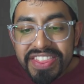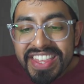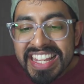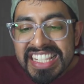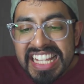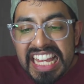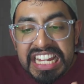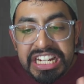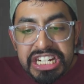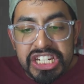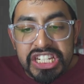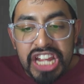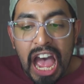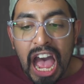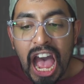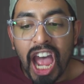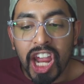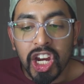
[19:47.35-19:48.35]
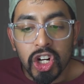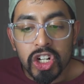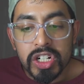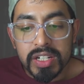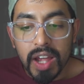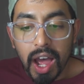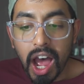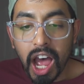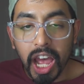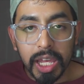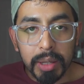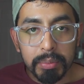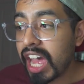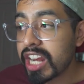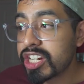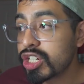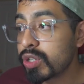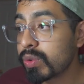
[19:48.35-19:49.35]
this entire time,
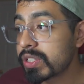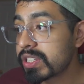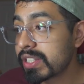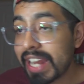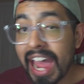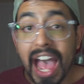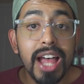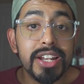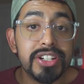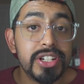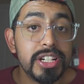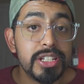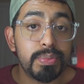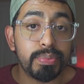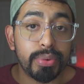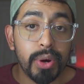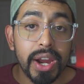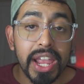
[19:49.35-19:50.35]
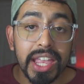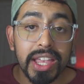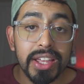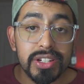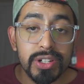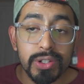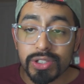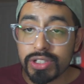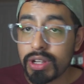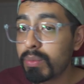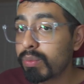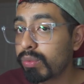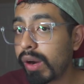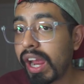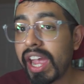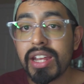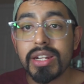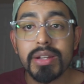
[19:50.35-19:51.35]
and she was not just praying to some
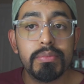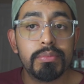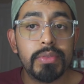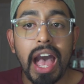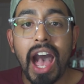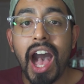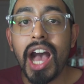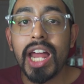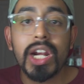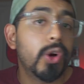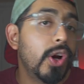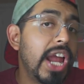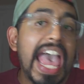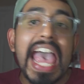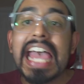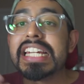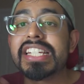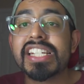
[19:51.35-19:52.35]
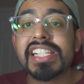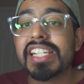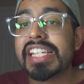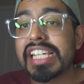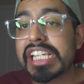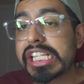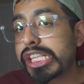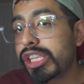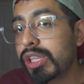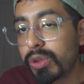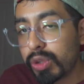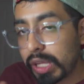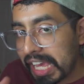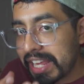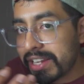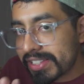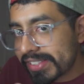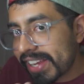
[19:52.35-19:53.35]
random god or entity
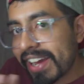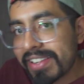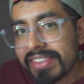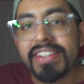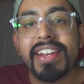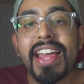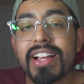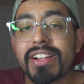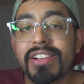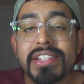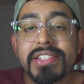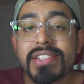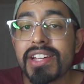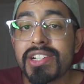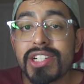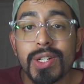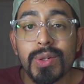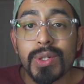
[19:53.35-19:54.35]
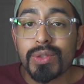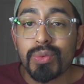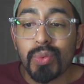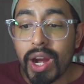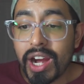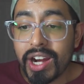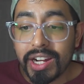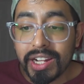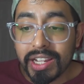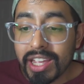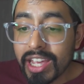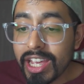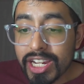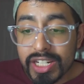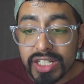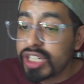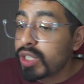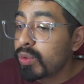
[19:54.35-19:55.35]
inside the necklace that she was wearing.
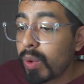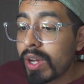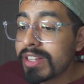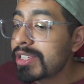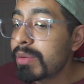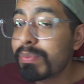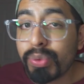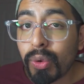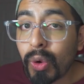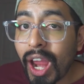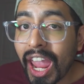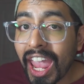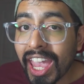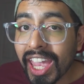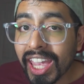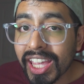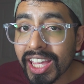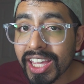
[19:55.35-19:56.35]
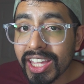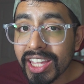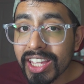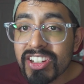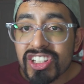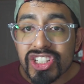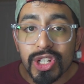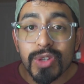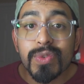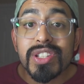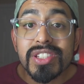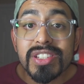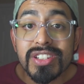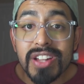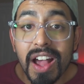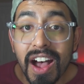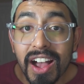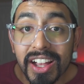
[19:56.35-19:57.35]
She wasn't praying. She was
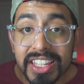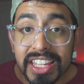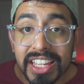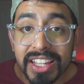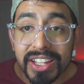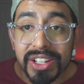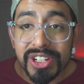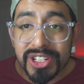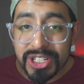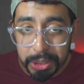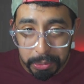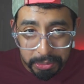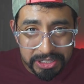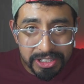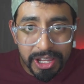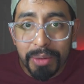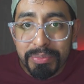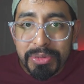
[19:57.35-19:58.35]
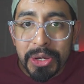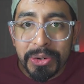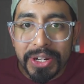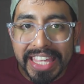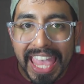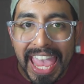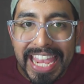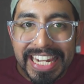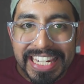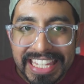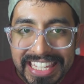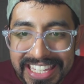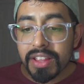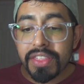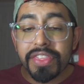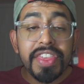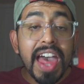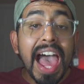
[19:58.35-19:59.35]
talking. She was communicating.
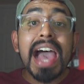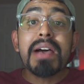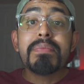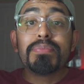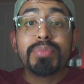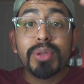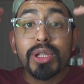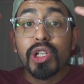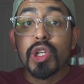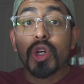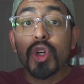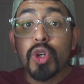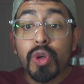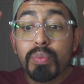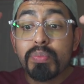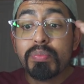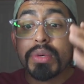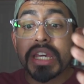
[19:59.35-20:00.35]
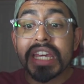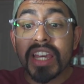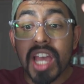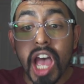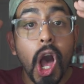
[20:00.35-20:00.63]
That blew me